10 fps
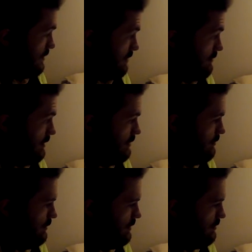I really do
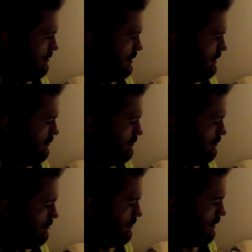need to be.
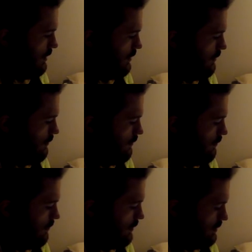Um,
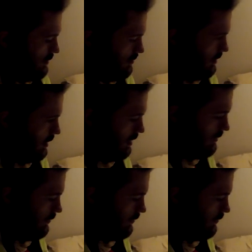it's going to be kind of